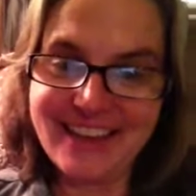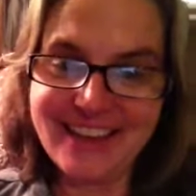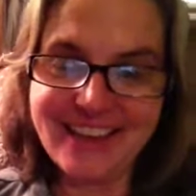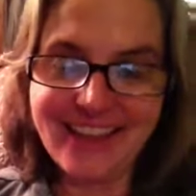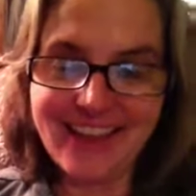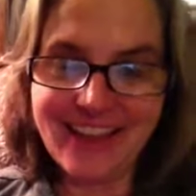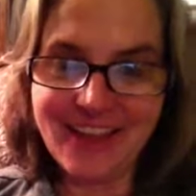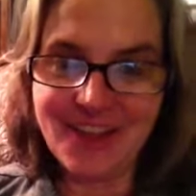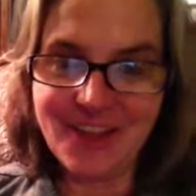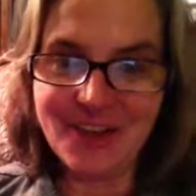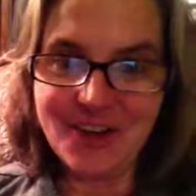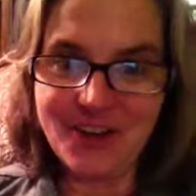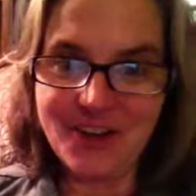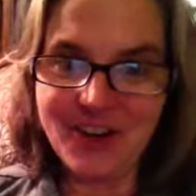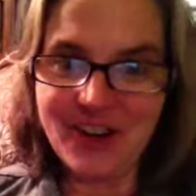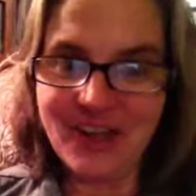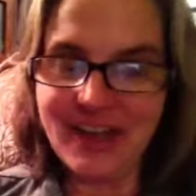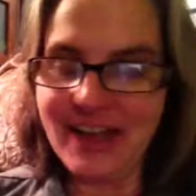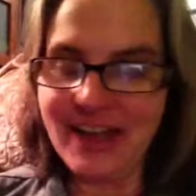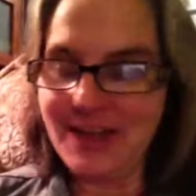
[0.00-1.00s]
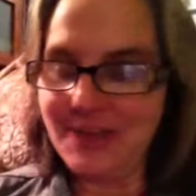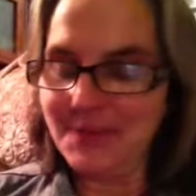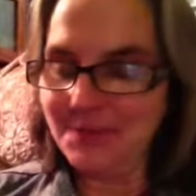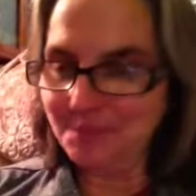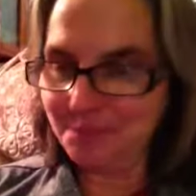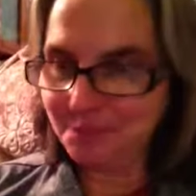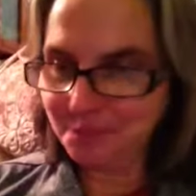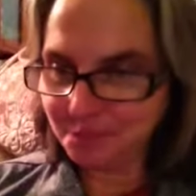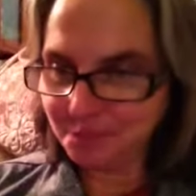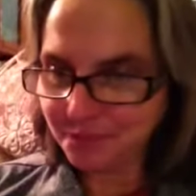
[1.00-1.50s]
the other
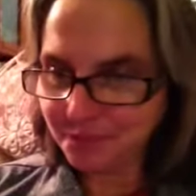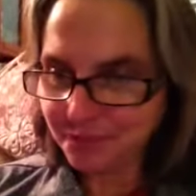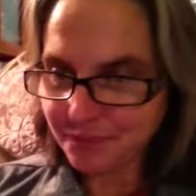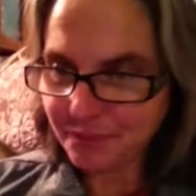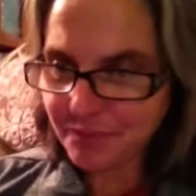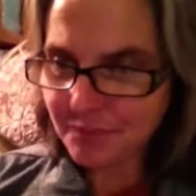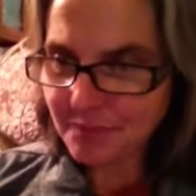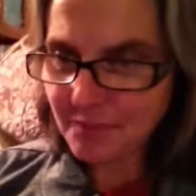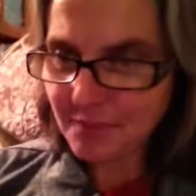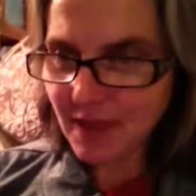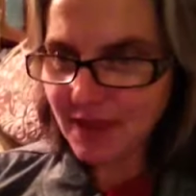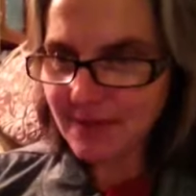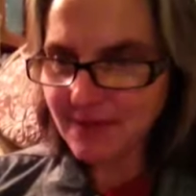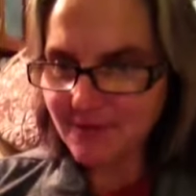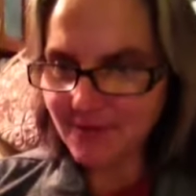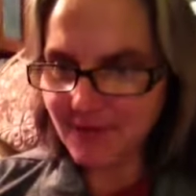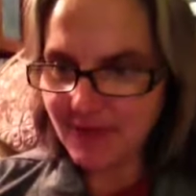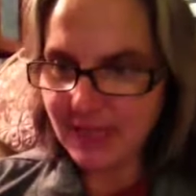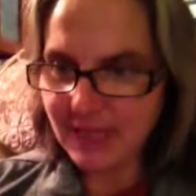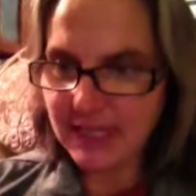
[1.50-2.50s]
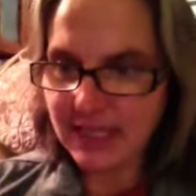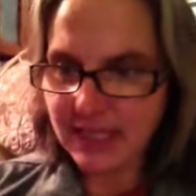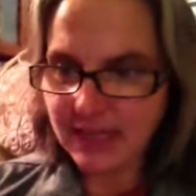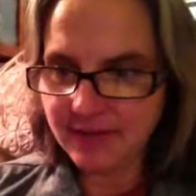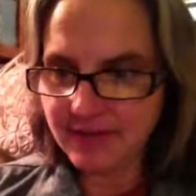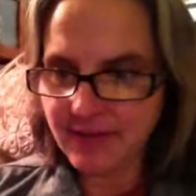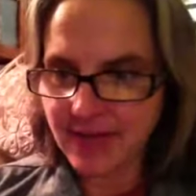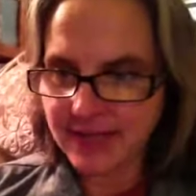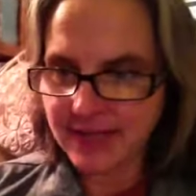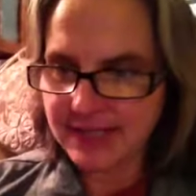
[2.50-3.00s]
feeling
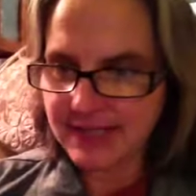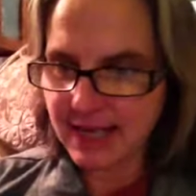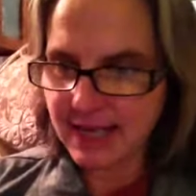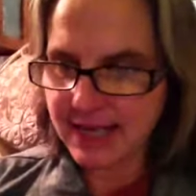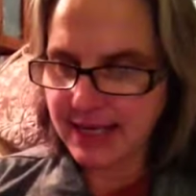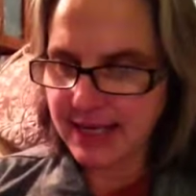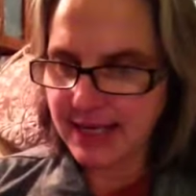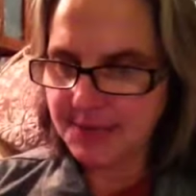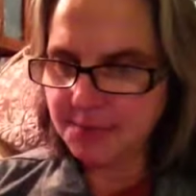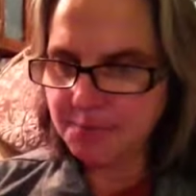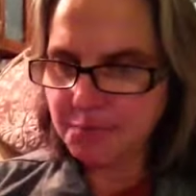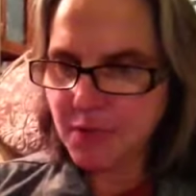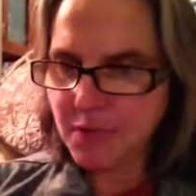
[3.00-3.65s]
of anxiety.